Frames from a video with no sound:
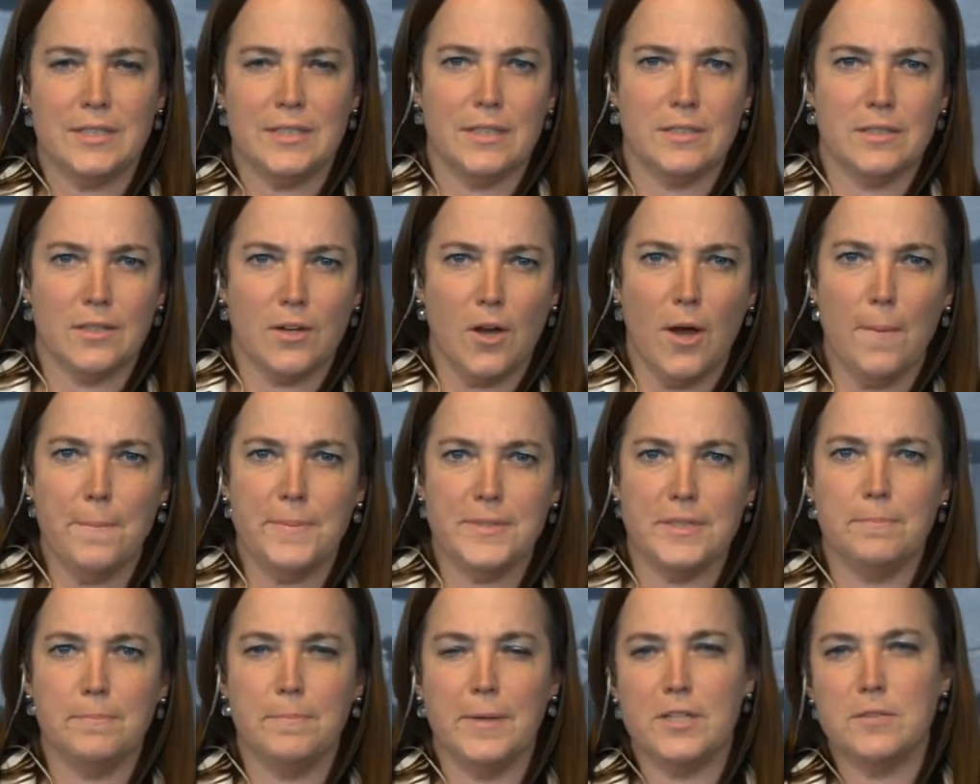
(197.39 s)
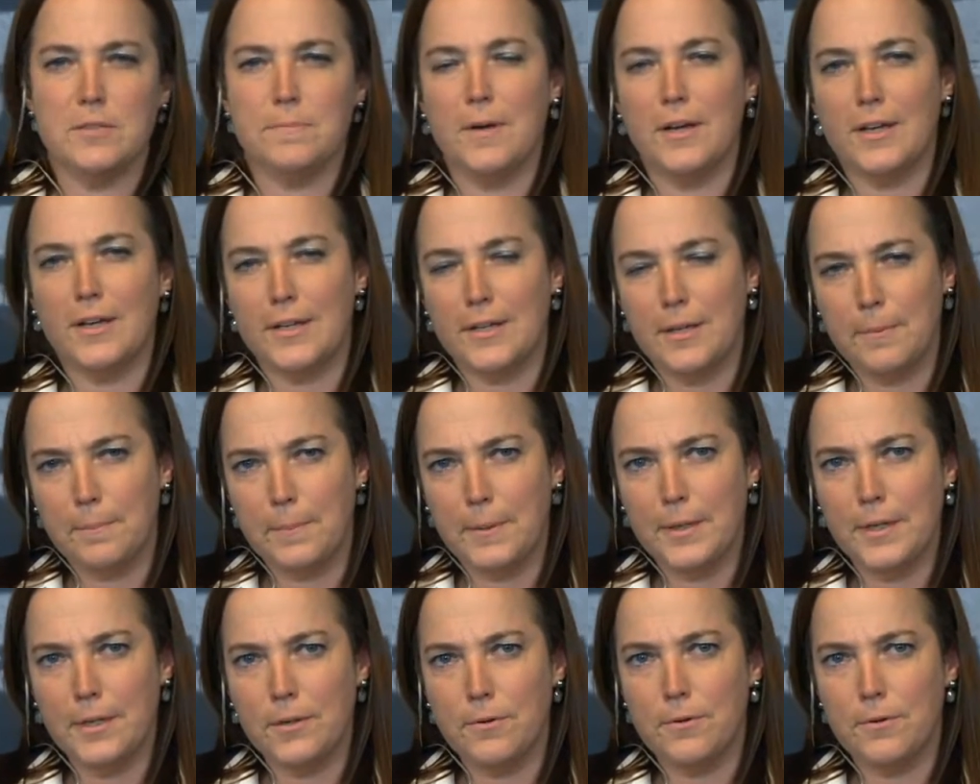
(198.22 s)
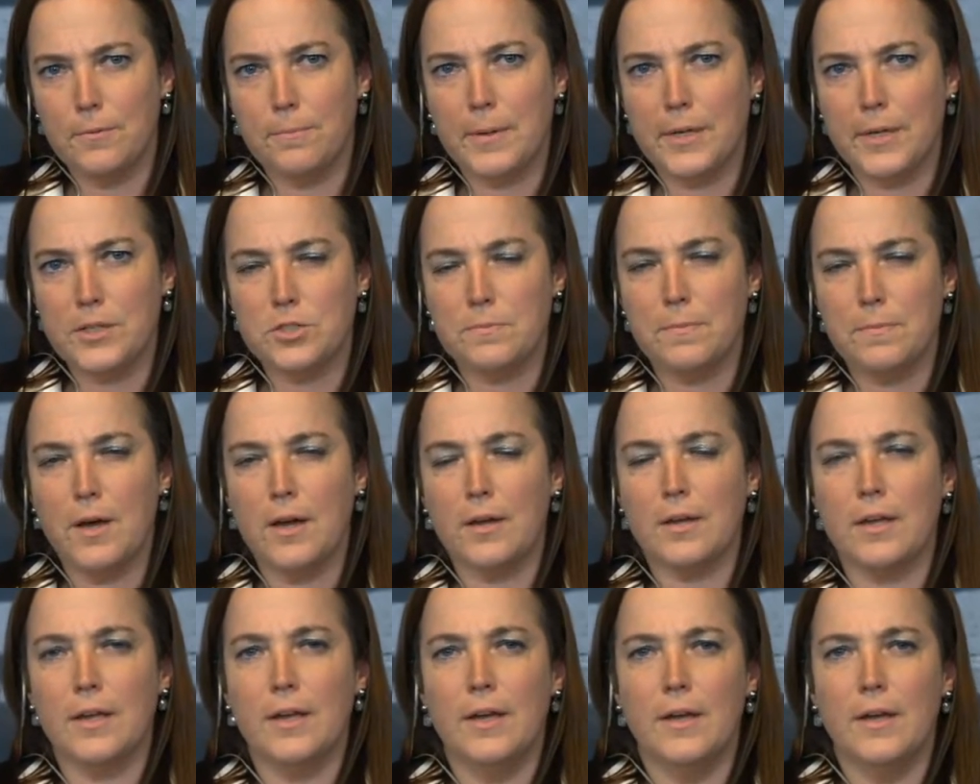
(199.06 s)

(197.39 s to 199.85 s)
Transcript: There's a composite benchmark and a peer group benchmark.